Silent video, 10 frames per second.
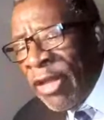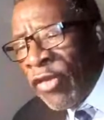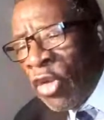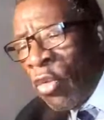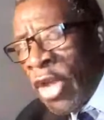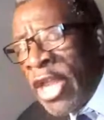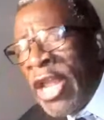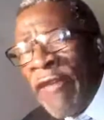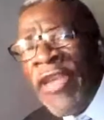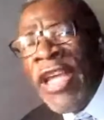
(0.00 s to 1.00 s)
If you win
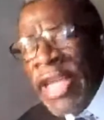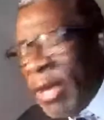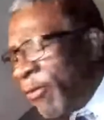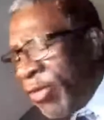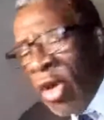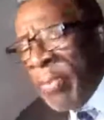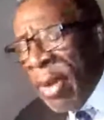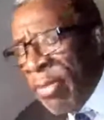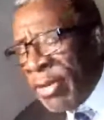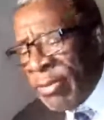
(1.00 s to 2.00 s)
a fair game, no
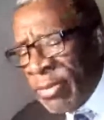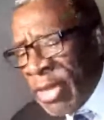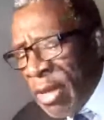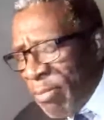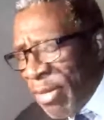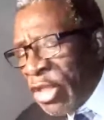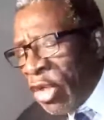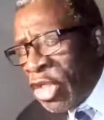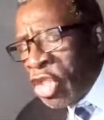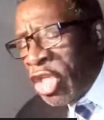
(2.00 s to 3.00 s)
problem, but
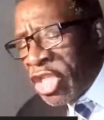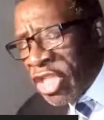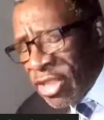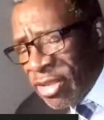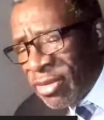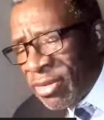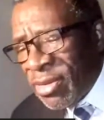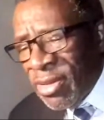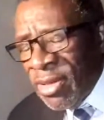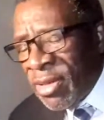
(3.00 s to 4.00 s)
don't cheat.
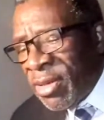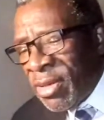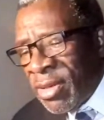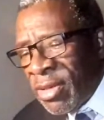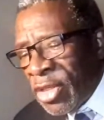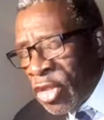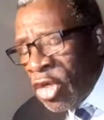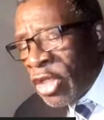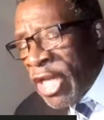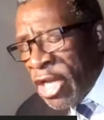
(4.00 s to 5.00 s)
Do
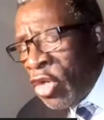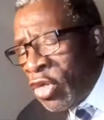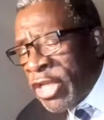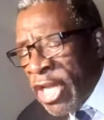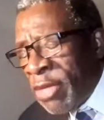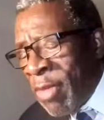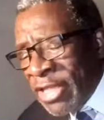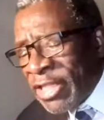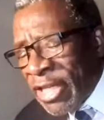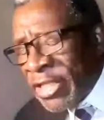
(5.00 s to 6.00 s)
not use
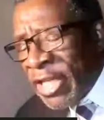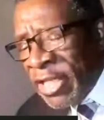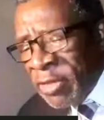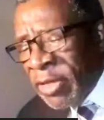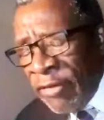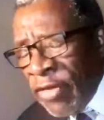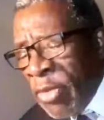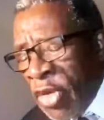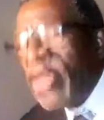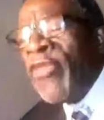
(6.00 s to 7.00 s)
headmasters and give
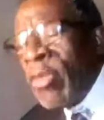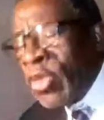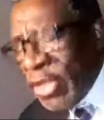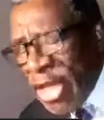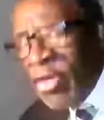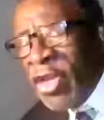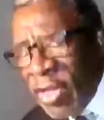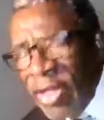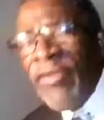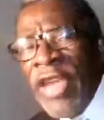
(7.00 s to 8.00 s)
them uniforms. What are you
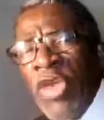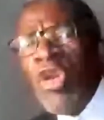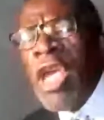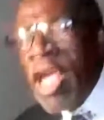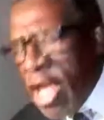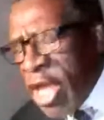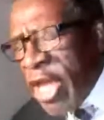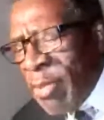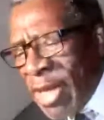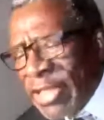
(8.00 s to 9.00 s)
giving a
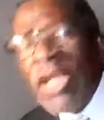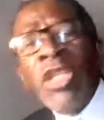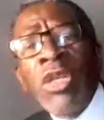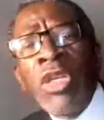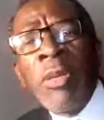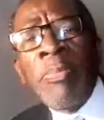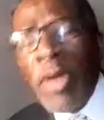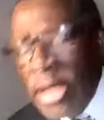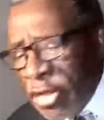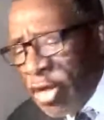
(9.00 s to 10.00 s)
headmaster
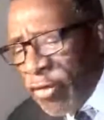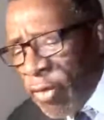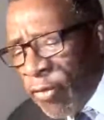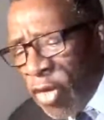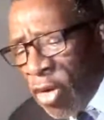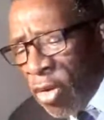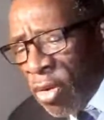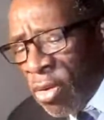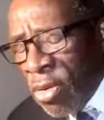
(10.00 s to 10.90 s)
police uniform for?